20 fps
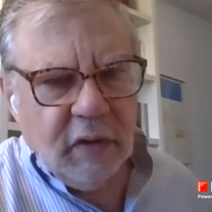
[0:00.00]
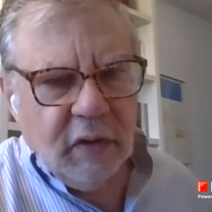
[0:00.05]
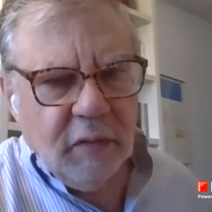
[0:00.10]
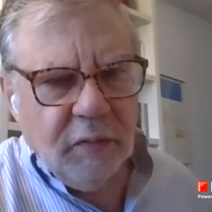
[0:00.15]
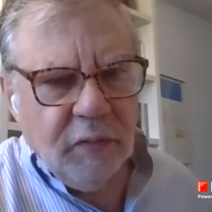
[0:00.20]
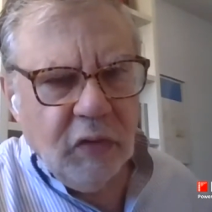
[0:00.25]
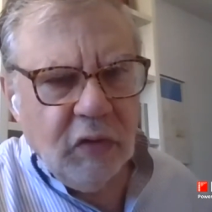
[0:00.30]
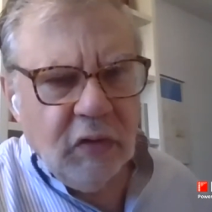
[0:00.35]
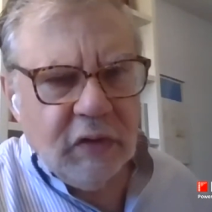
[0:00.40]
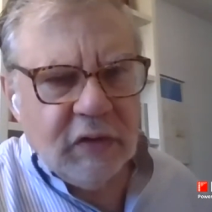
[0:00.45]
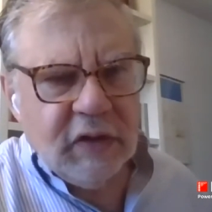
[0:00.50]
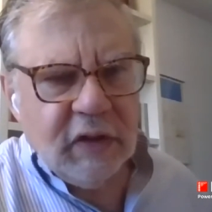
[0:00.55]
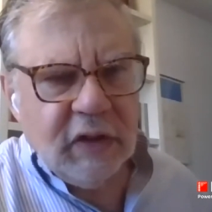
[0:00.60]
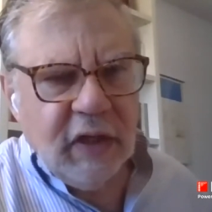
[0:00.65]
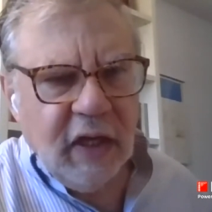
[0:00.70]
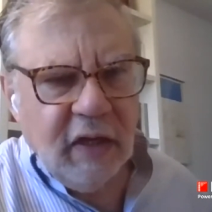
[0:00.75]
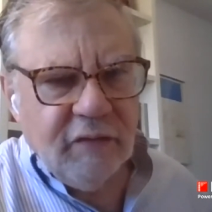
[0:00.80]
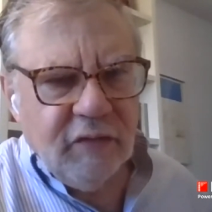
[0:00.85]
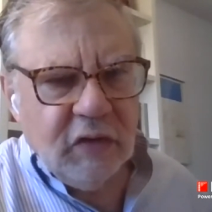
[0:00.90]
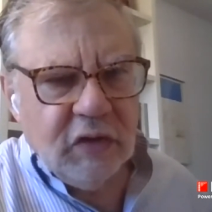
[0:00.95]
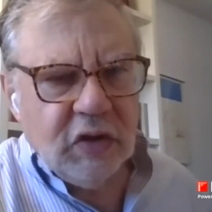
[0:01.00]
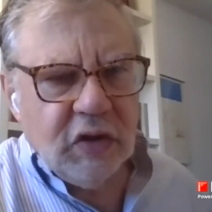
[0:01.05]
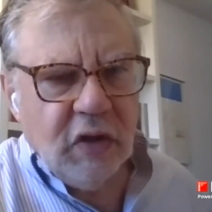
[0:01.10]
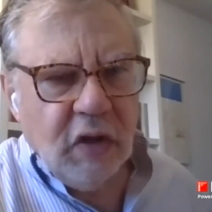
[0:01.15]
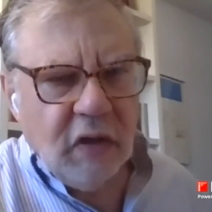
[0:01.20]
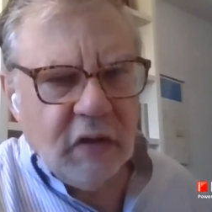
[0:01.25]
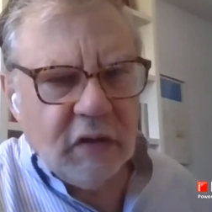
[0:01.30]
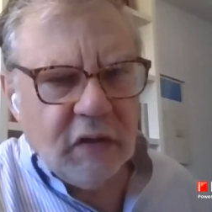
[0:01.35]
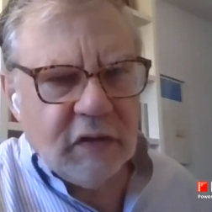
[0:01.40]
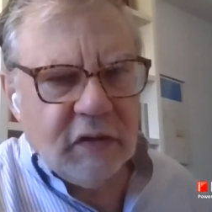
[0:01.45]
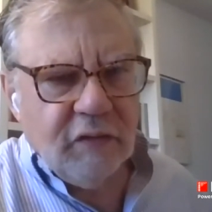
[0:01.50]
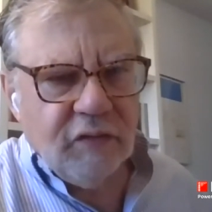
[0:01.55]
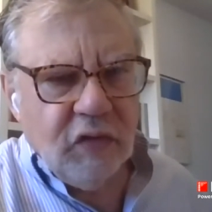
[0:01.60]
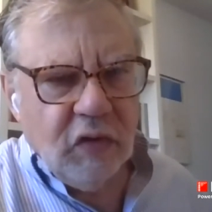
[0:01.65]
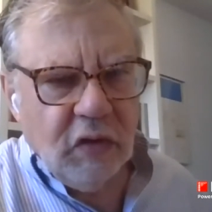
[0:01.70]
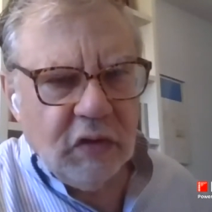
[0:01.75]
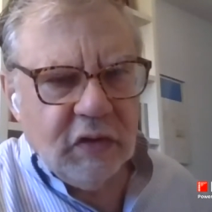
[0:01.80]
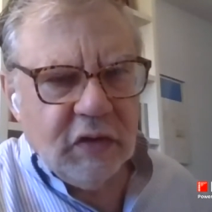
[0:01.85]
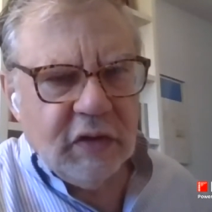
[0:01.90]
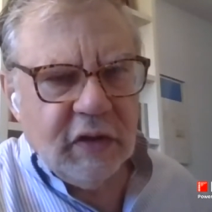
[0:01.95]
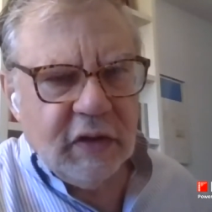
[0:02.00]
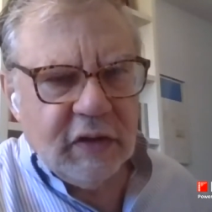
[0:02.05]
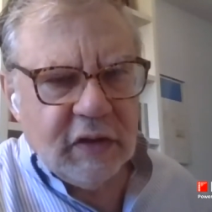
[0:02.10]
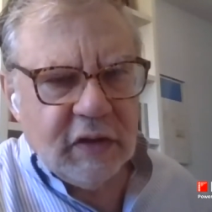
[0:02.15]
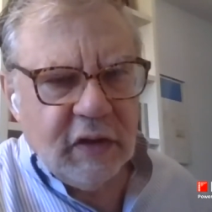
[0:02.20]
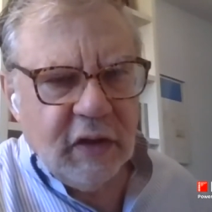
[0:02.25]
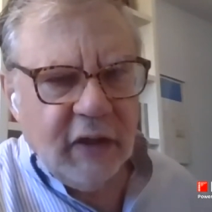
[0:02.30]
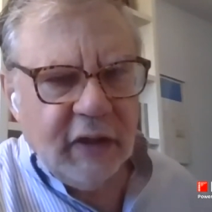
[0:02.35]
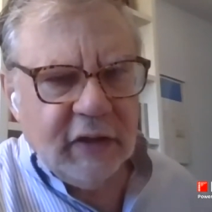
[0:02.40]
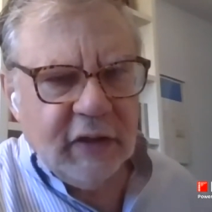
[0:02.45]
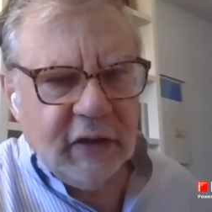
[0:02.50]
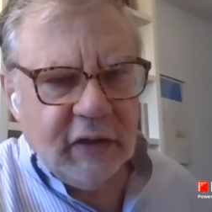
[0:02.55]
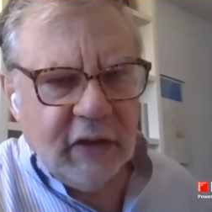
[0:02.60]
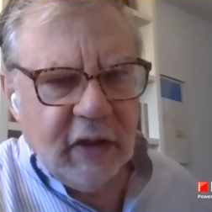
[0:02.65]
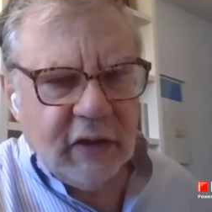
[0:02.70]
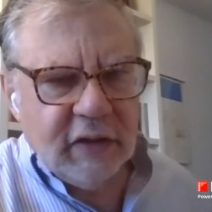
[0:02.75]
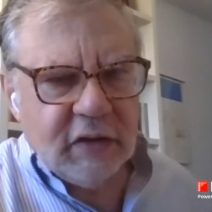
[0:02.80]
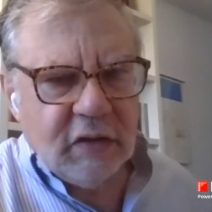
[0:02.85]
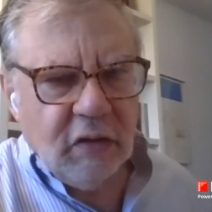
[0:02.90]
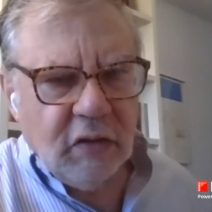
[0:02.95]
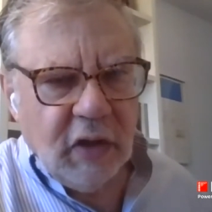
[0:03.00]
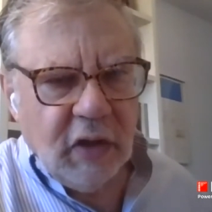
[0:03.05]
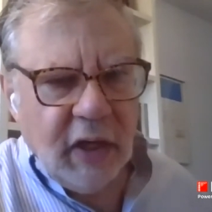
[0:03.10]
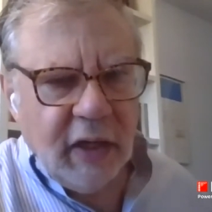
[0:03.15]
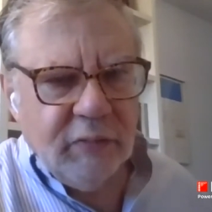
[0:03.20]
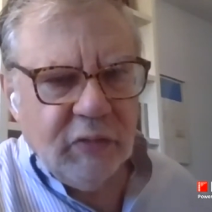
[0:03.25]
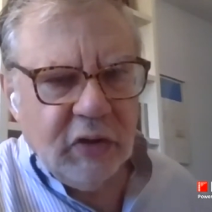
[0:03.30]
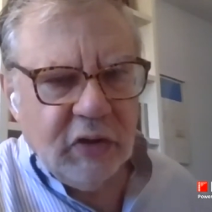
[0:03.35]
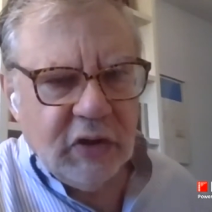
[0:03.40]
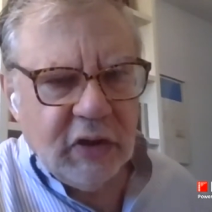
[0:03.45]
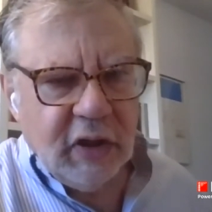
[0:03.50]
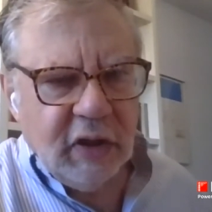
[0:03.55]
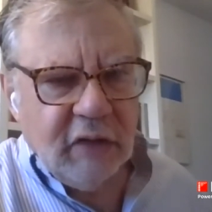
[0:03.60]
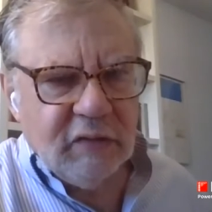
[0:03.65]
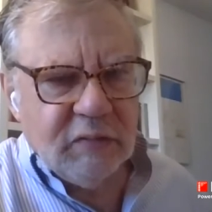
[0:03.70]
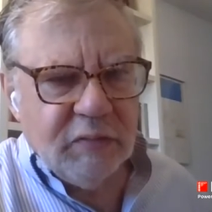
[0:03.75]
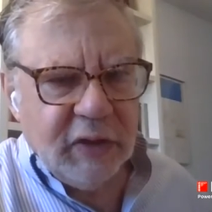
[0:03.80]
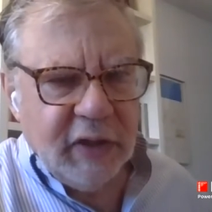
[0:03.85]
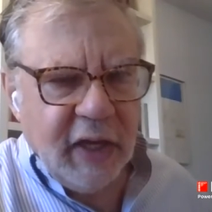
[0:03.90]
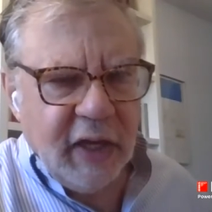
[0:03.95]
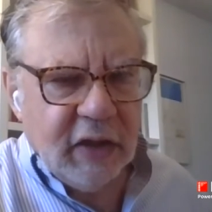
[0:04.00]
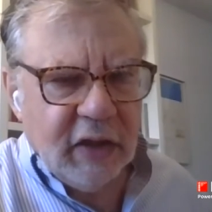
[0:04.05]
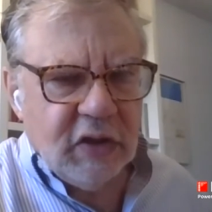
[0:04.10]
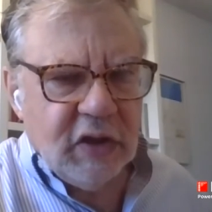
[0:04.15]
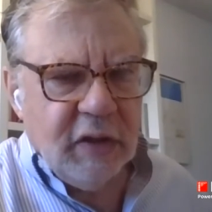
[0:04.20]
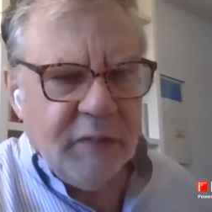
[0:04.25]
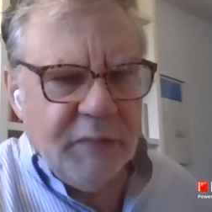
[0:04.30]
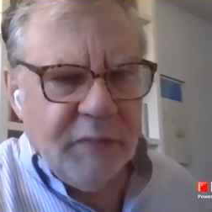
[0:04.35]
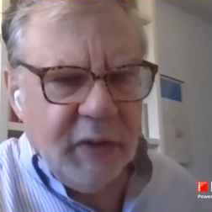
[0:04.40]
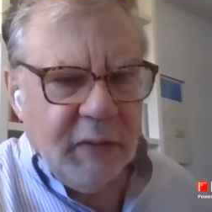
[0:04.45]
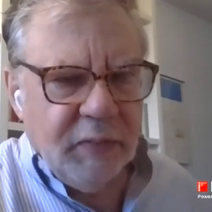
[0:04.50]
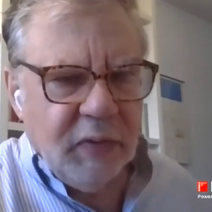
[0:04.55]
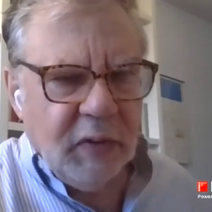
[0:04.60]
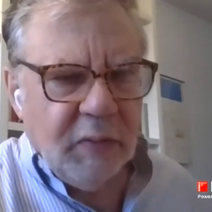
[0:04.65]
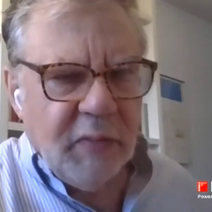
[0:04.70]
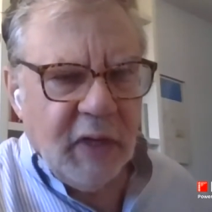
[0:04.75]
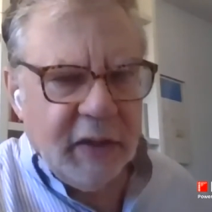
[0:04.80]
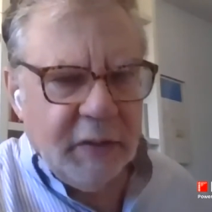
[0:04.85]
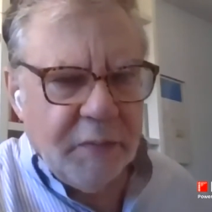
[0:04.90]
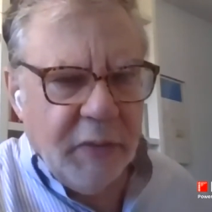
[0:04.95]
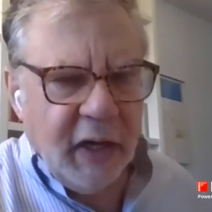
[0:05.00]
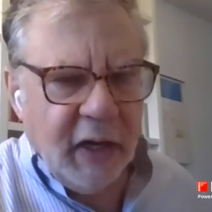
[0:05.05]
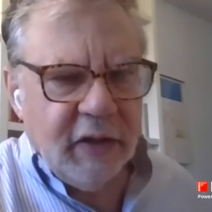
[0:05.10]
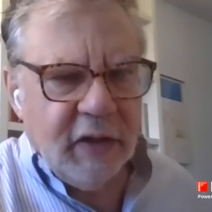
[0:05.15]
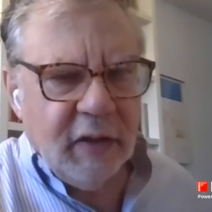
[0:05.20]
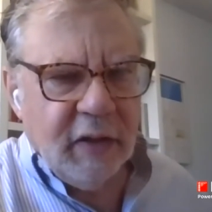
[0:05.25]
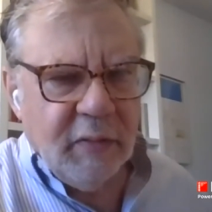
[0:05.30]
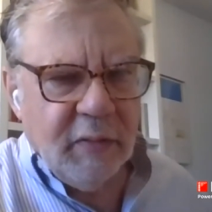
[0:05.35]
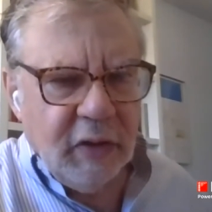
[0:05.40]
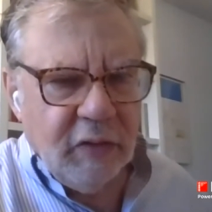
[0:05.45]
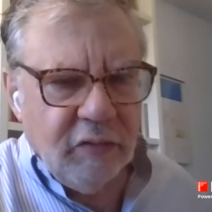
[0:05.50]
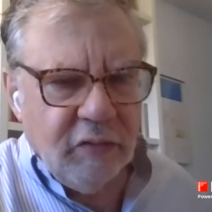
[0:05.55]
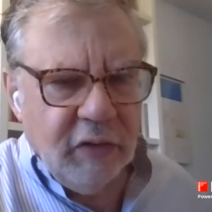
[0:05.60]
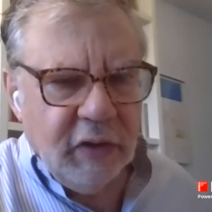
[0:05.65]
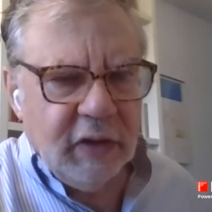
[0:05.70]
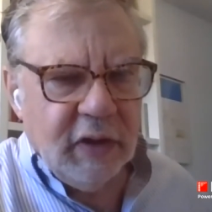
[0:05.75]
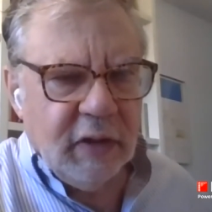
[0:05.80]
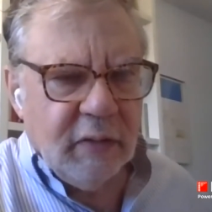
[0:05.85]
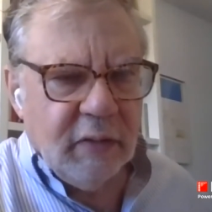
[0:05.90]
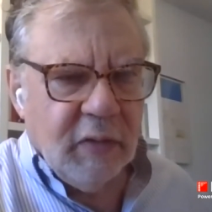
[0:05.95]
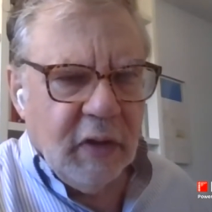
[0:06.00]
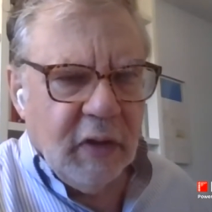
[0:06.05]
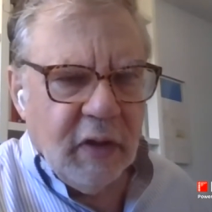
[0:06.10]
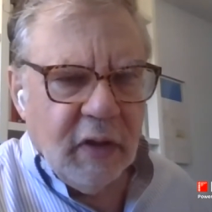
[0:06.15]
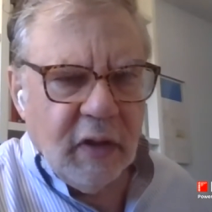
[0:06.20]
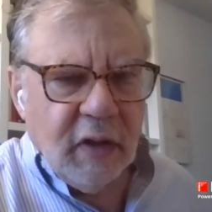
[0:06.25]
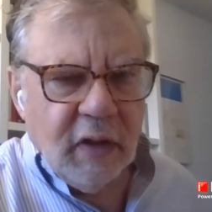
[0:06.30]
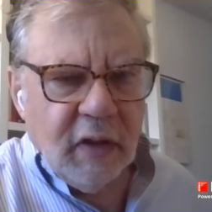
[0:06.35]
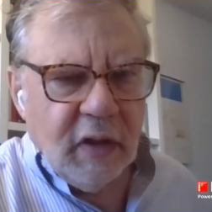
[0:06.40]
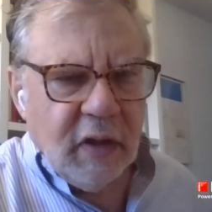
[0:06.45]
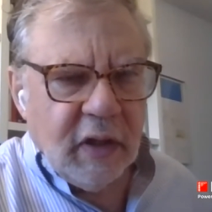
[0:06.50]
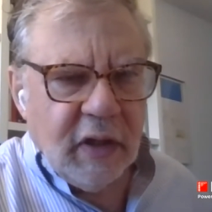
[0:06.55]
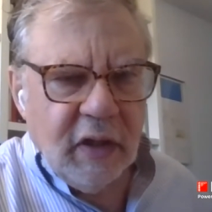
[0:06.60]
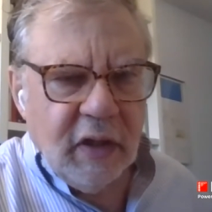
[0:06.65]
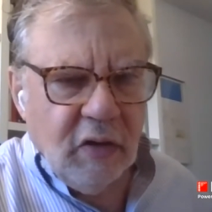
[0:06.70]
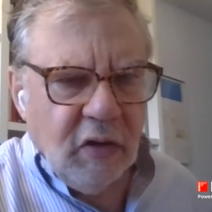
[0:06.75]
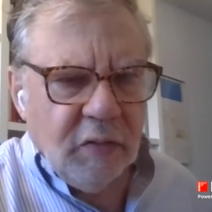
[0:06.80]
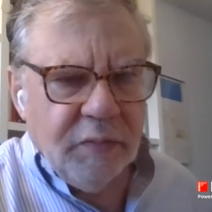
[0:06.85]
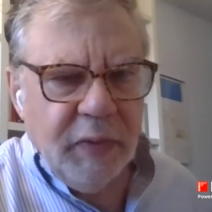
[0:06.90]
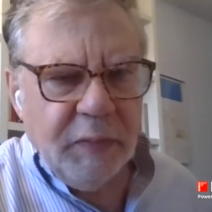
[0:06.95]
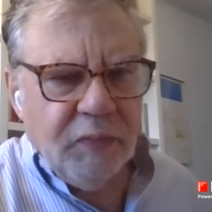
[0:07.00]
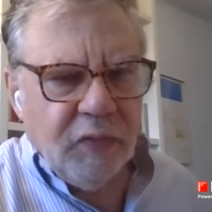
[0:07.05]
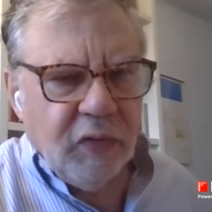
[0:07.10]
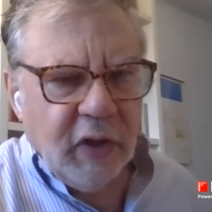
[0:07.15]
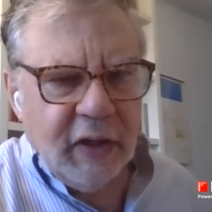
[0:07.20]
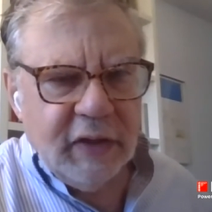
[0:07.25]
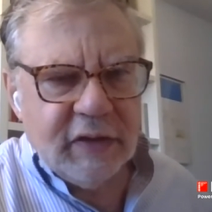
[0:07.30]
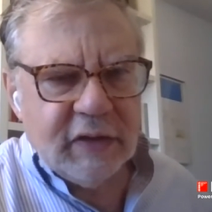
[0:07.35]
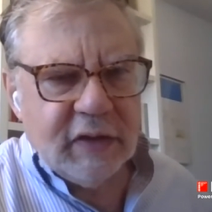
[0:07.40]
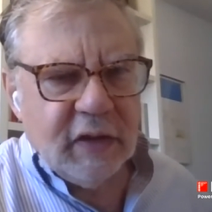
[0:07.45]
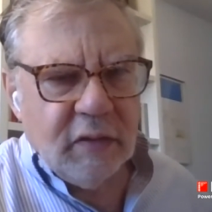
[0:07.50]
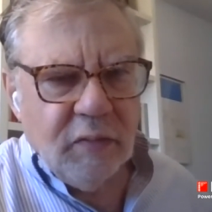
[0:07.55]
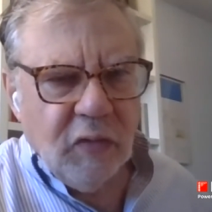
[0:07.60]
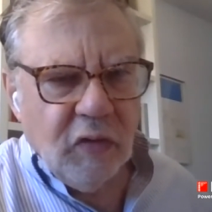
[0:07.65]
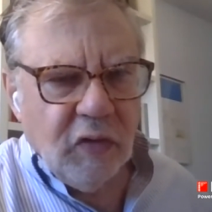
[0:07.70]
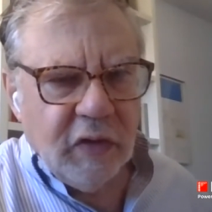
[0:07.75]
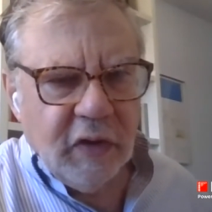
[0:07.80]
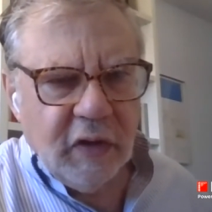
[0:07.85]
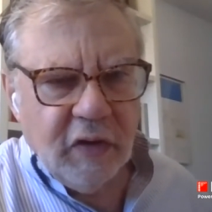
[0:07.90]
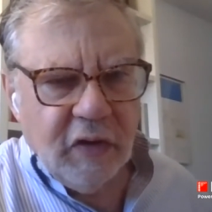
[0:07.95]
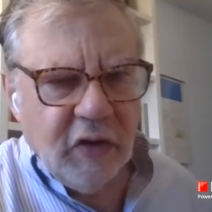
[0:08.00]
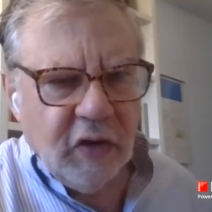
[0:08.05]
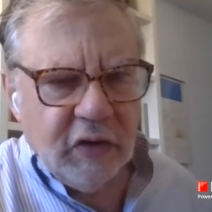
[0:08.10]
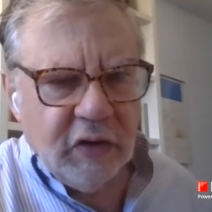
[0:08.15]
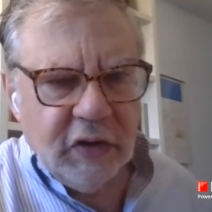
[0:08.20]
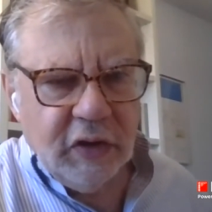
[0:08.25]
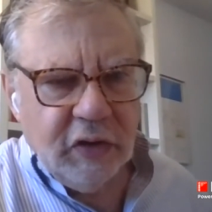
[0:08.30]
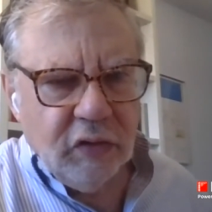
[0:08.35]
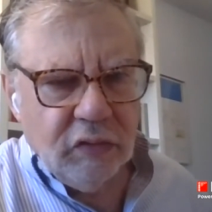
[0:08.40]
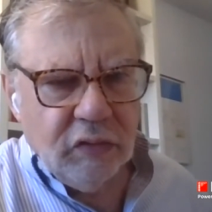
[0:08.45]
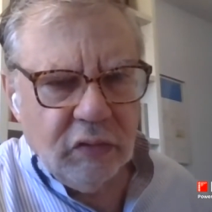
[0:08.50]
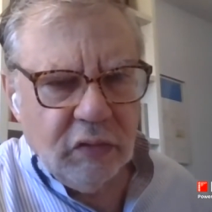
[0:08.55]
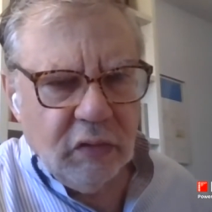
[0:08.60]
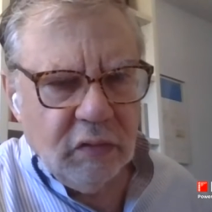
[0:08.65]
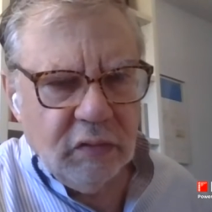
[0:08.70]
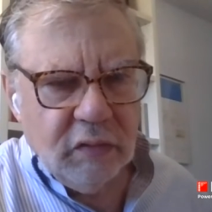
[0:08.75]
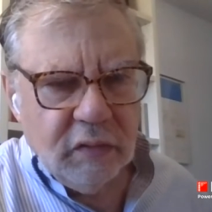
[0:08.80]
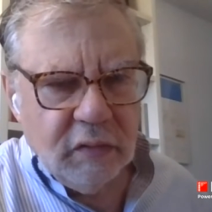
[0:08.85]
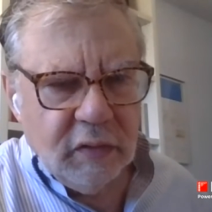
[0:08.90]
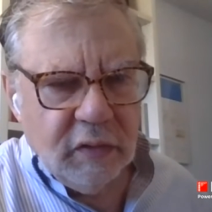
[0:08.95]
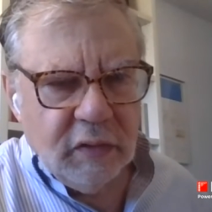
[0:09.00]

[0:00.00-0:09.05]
the books that have a chance of not just collecting dust on library shelves, but actually people might buy them and read them, cannot be priced at more than 30 euro.